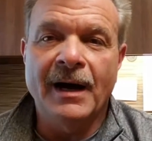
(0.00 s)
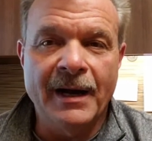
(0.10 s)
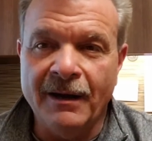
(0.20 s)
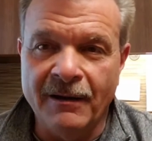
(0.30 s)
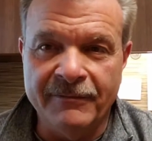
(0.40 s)

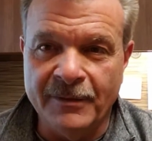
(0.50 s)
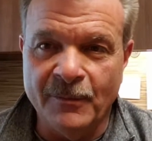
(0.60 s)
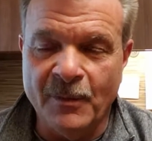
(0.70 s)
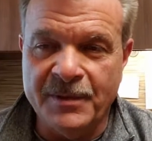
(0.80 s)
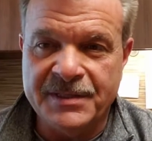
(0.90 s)
I love it
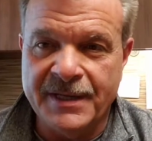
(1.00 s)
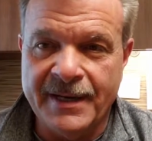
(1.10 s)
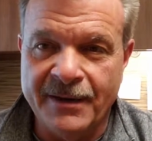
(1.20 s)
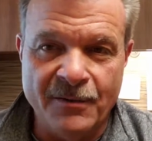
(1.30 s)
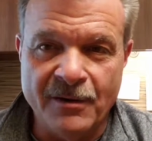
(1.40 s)
when we send
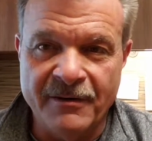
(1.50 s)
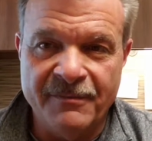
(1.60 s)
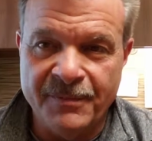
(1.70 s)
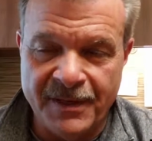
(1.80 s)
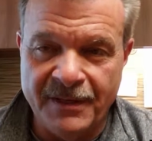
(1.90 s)
out an
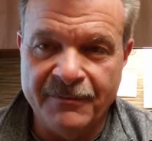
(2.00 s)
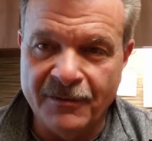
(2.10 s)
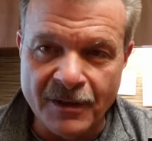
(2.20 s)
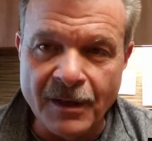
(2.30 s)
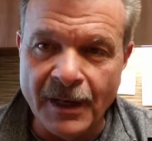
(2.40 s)
RFP
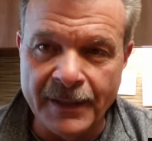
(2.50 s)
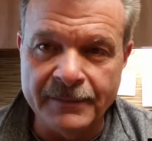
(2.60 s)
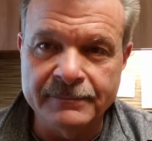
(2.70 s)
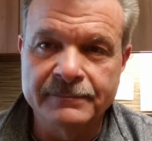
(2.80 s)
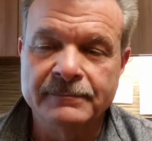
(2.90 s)
for a
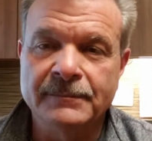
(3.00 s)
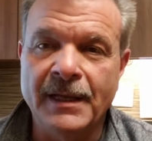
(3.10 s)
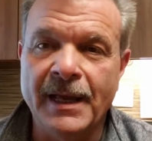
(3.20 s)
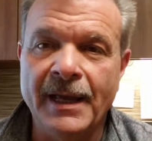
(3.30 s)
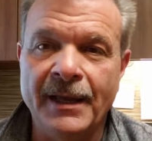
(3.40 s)
client
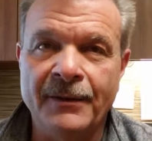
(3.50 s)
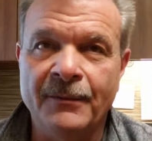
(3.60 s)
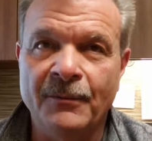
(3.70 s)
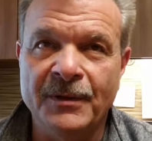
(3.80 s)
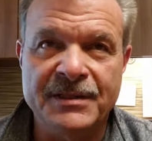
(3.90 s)

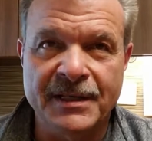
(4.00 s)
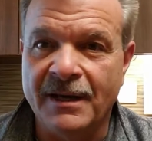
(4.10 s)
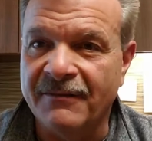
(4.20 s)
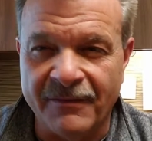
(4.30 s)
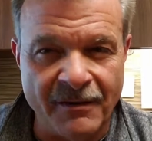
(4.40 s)
and we send
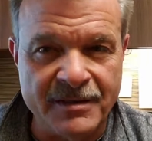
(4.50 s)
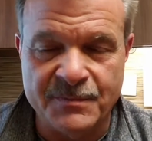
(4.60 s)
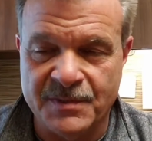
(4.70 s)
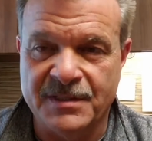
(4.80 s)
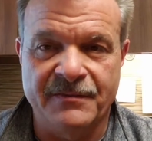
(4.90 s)
out very
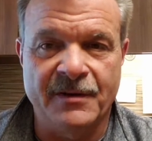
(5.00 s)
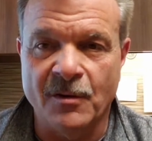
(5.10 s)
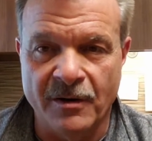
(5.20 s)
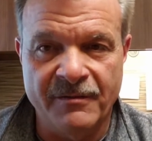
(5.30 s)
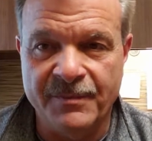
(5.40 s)
specific
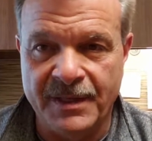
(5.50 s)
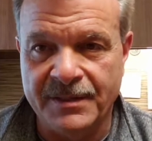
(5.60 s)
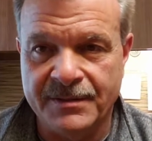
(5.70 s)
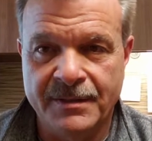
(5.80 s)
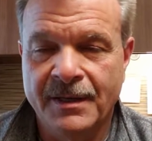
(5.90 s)

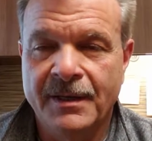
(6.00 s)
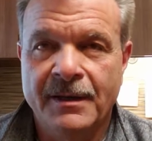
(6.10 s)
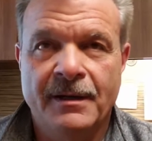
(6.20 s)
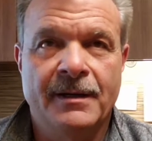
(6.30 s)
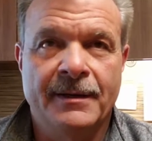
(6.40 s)
RFPs.
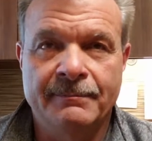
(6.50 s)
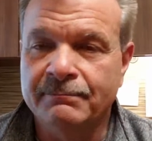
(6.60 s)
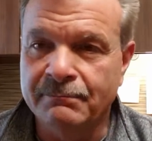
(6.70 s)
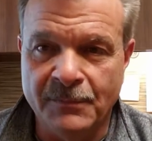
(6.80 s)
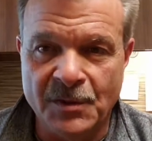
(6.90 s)
Uh, um,
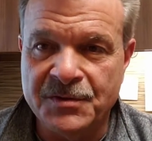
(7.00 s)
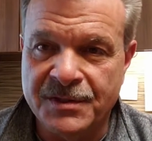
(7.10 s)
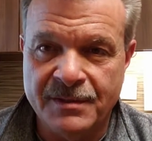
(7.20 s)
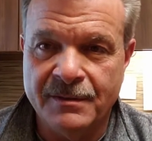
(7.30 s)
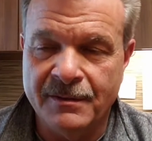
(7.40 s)

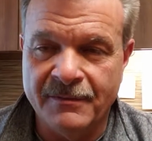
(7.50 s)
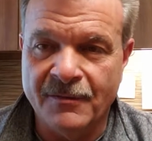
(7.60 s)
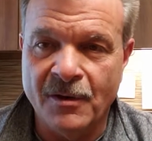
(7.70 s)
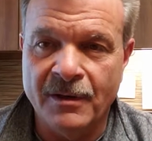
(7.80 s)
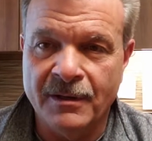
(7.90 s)
most of
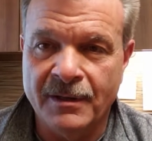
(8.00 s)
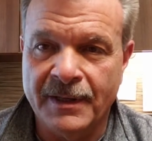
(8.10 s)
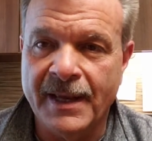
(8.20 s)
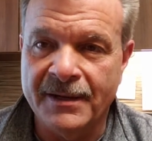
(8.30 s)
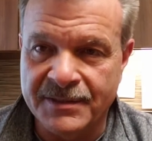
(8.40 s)
our
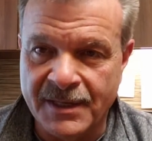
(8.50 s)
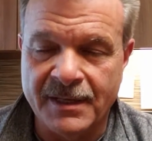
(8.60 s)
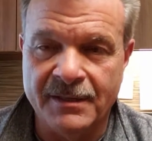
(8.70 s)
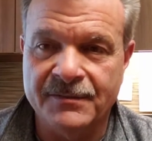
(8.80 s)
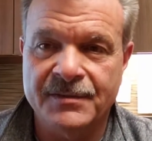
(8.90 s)
account
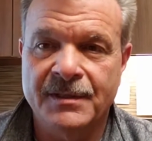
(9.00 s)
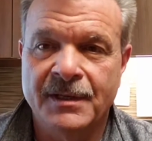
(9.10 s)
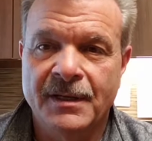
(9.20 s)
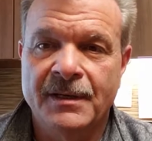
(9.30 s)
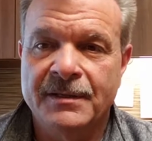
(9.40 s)
executives
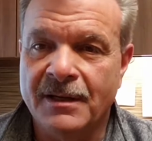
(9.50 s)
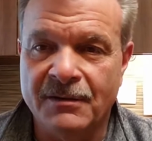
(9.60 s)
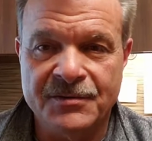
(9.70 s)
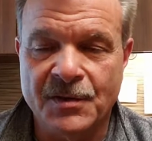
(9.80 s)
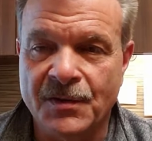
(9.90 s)
tell
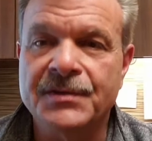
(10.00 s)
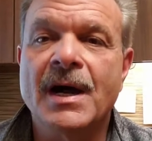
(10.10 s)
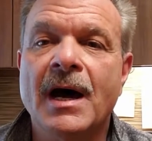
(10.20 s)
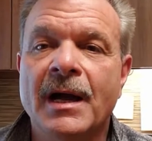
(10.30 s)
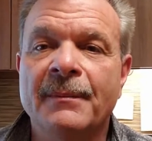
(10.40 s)
us all the
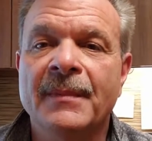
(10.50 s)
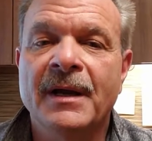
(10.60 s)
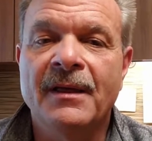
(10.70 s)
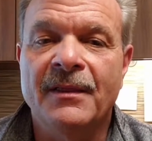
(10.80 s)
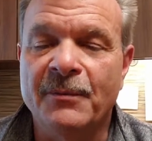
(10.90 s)
time
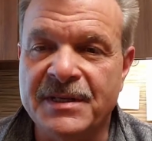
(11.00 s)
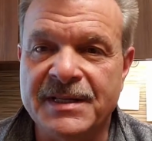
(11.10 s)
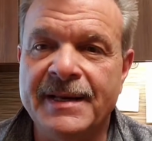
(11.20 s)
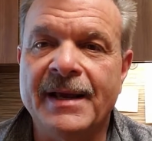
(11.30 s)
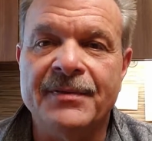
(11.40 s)
that we
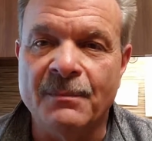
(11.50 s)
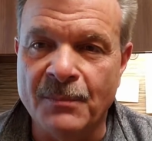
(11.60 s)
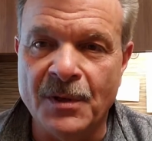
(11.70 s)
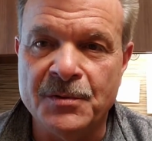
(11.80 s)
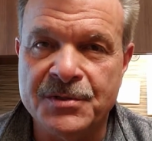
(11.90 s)
send out the
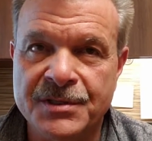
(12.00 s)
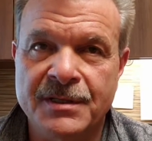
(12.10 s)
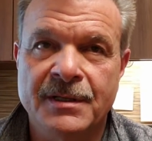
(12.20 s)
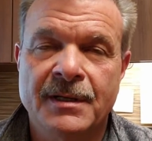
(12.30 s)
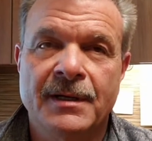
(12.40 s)
most